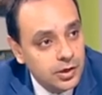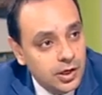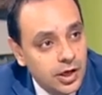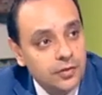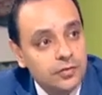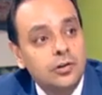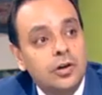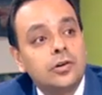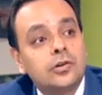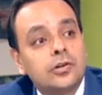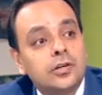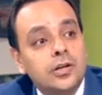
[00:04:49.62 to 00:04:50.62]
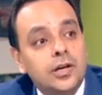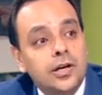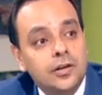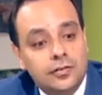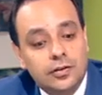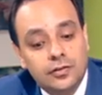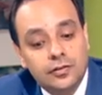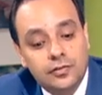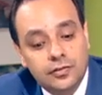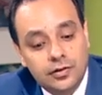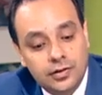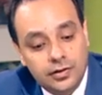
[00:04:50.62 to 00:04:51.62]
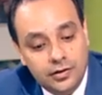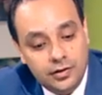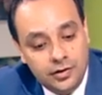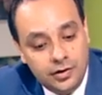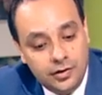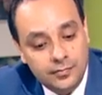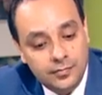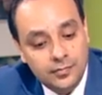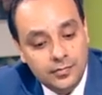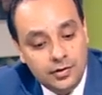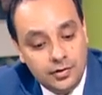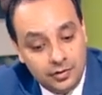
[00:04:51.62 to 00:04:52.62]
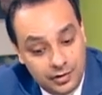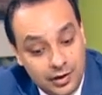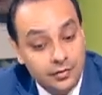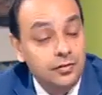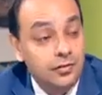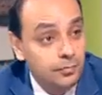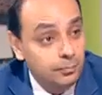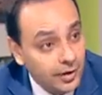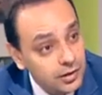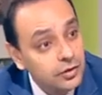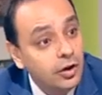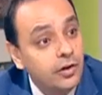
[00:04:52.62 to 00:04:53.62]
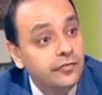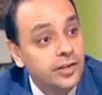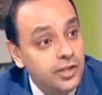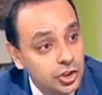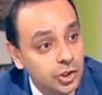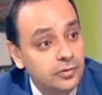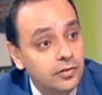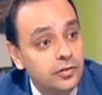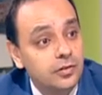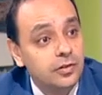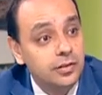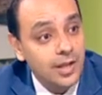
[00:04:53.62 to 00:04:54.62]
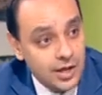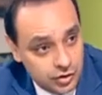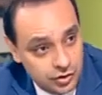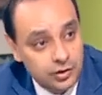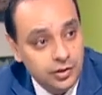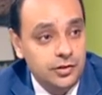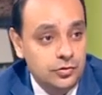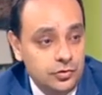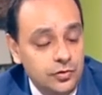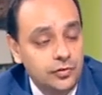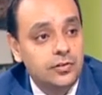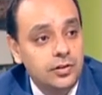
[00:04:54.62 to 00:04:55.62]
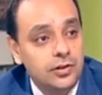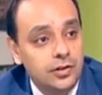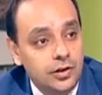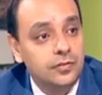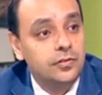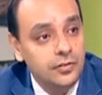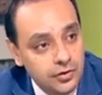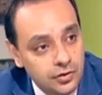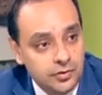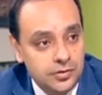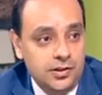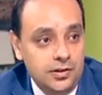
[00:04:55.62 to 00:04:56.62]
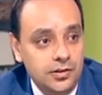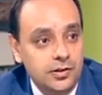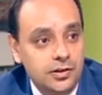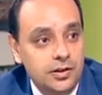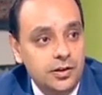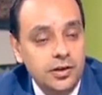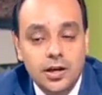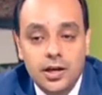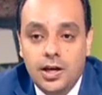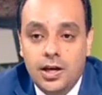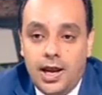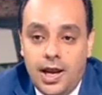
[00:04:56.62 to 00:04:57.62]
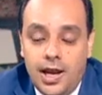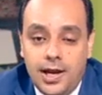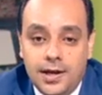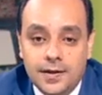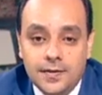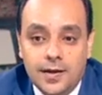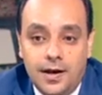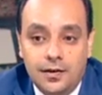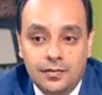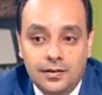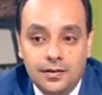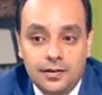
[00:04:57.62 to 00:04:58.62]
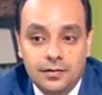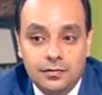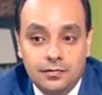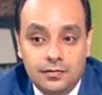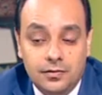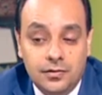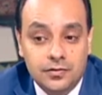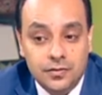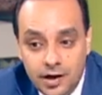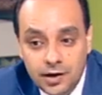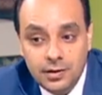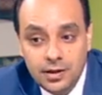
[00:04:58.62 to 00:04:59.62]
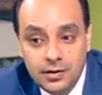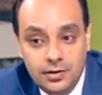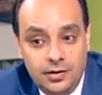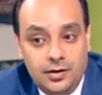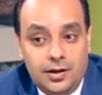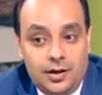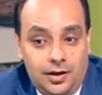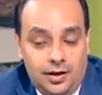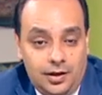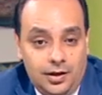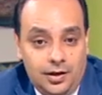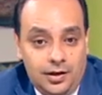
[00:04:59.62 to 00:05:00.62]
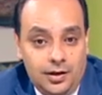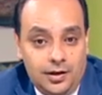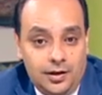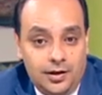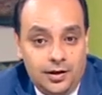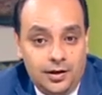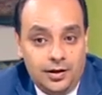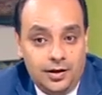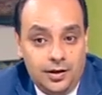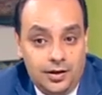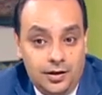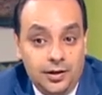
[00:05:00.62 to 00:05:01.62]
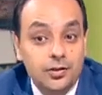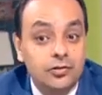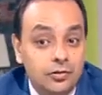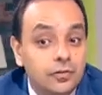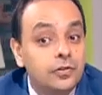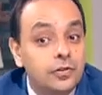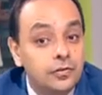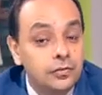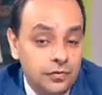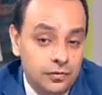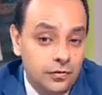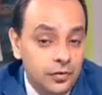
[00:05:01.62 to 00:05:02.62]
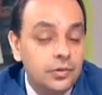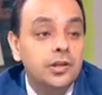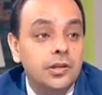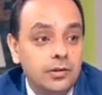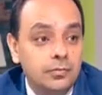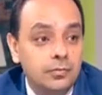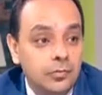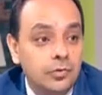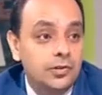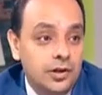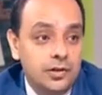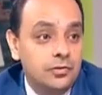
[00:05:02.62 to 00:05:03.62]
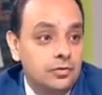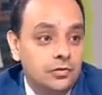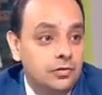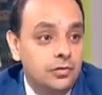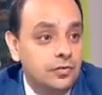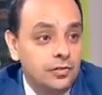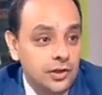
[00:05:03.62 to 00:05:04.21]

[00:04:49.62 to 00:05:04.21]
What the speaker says: as long as there is respect of Egypt's national interest and security. And I think the timing, it concerns Turkey more than it concerns